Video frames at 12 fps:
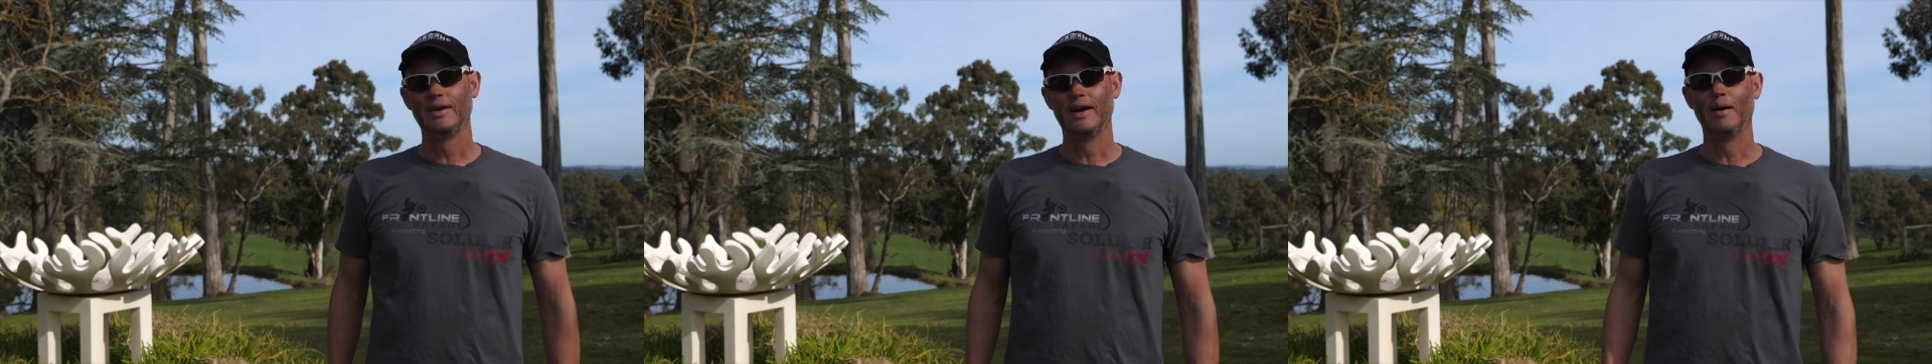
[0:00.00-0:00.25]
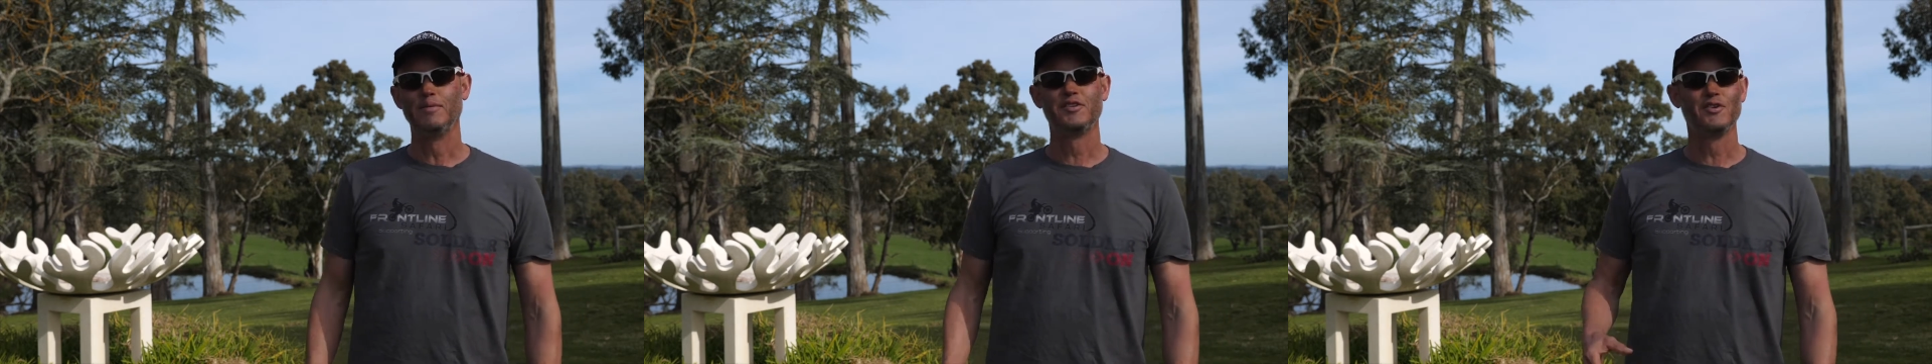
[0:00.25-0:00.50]

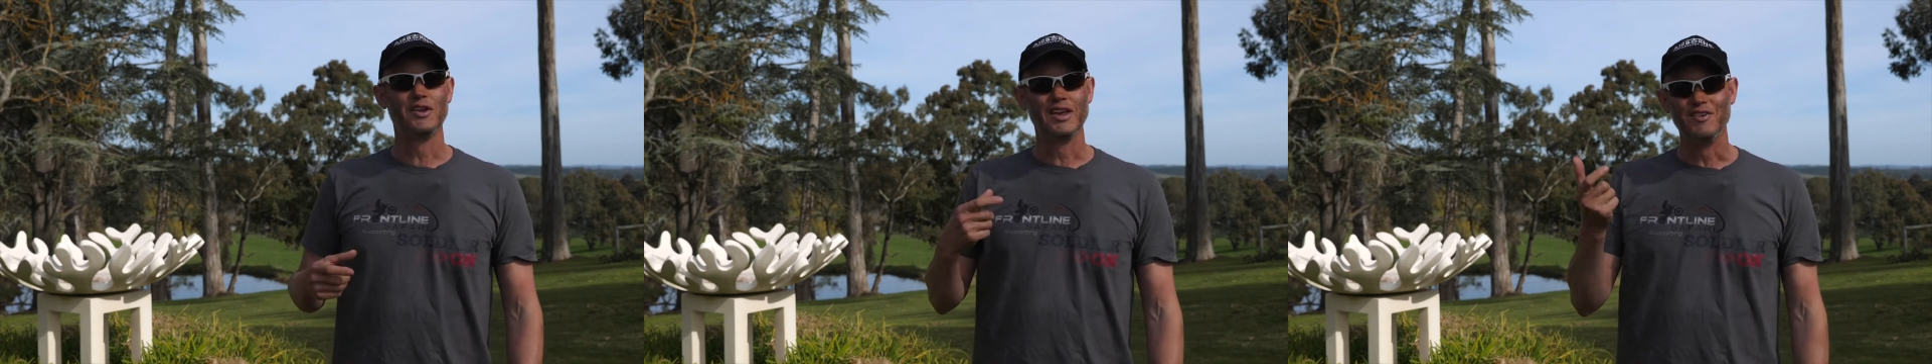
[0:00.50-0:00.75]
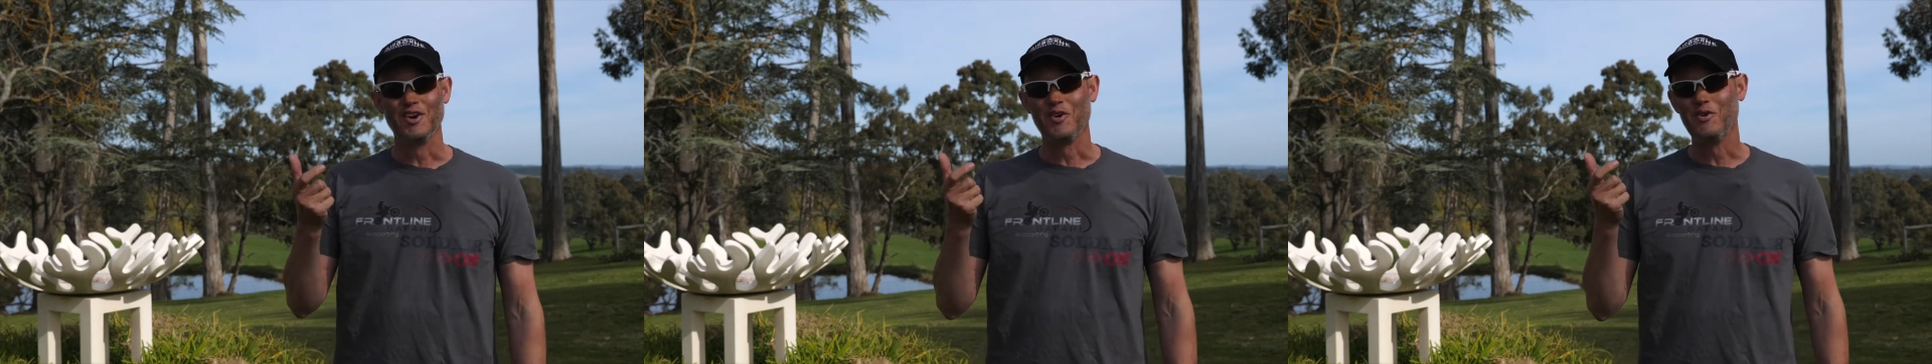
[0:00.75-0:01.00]
I just thought I'd give
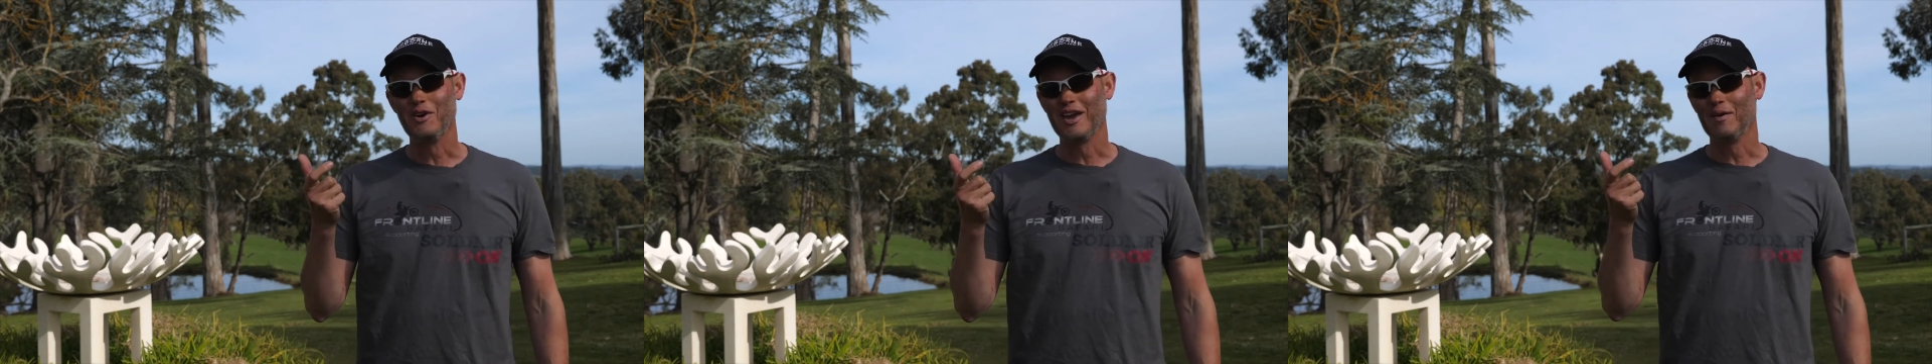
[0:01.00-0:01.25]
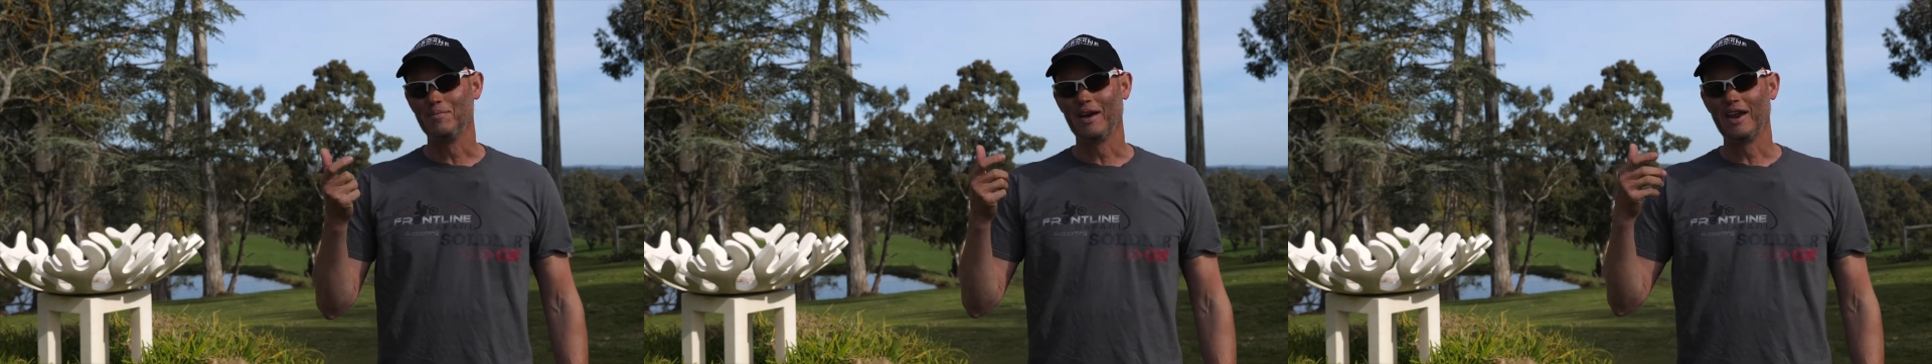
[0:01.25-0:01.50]
you a quick
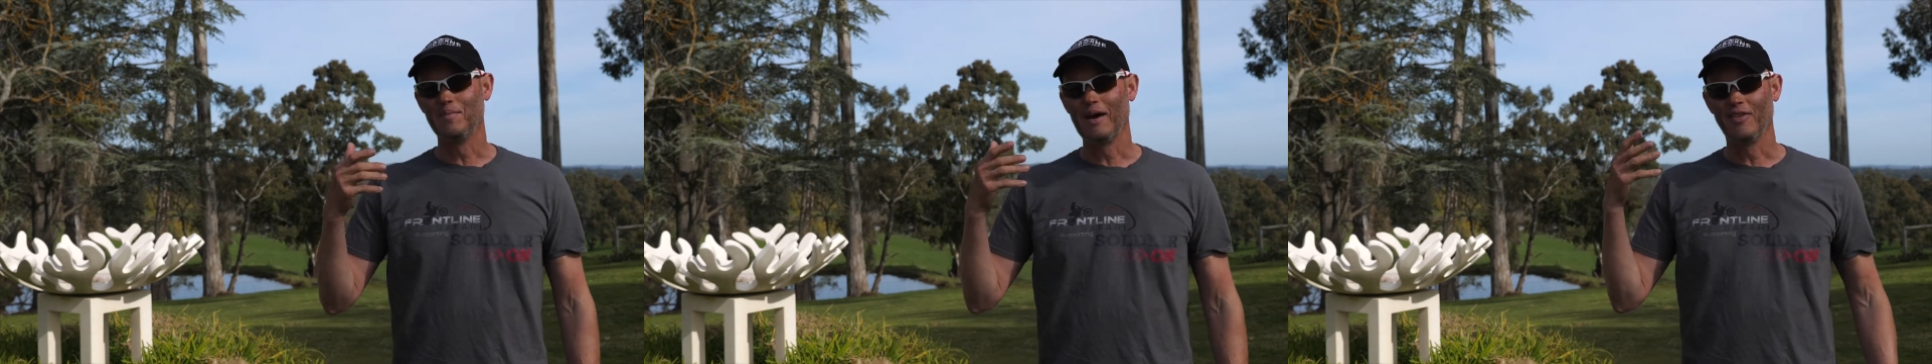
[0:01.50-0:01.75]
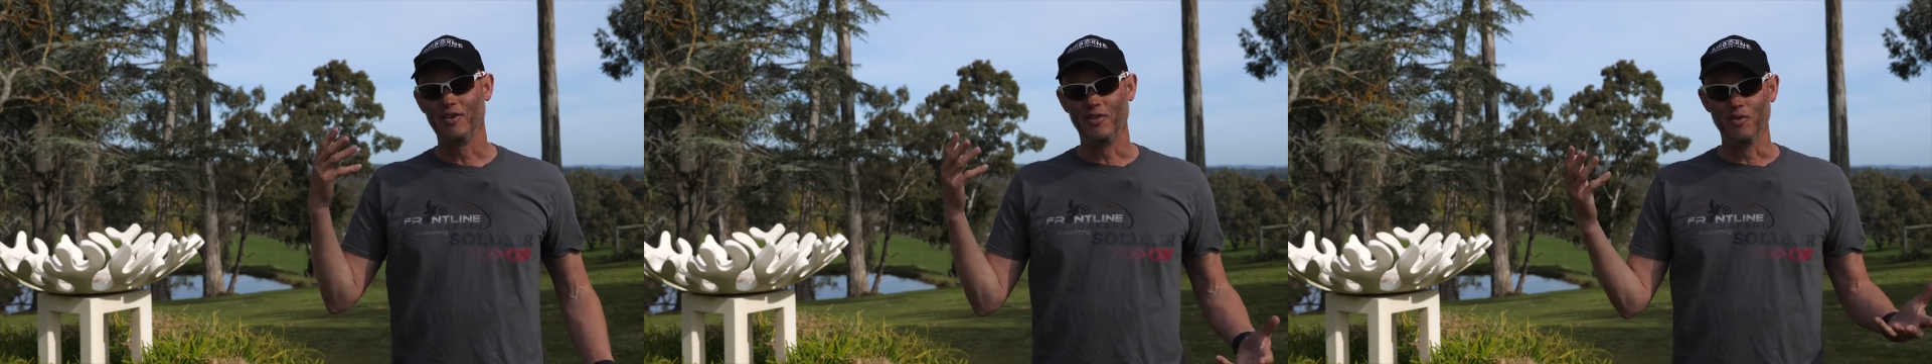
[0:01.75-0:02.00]
update
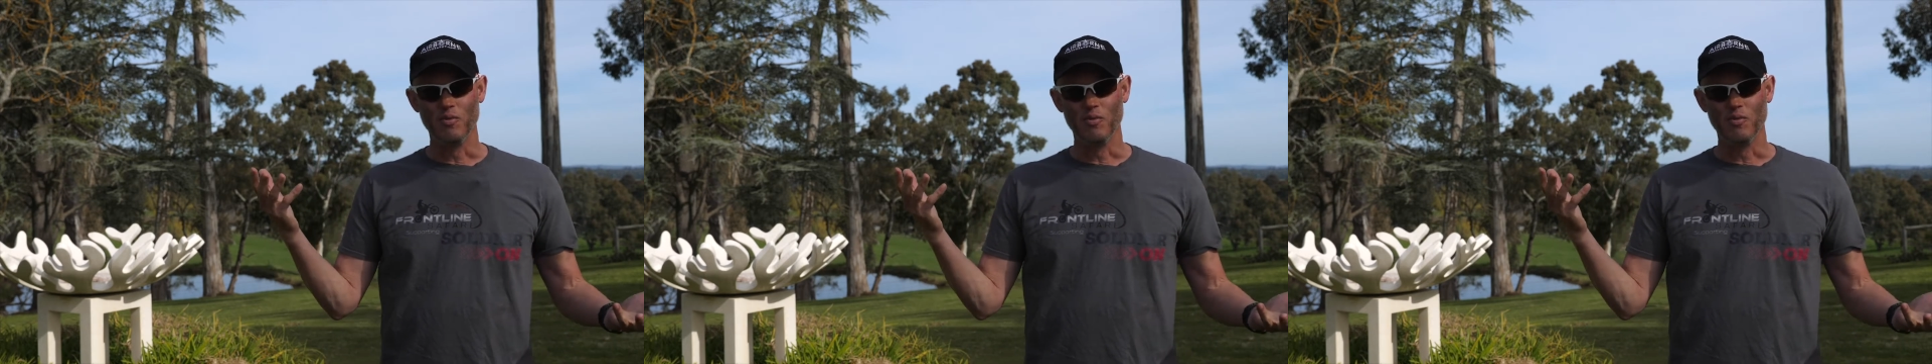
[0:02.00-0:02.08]
about the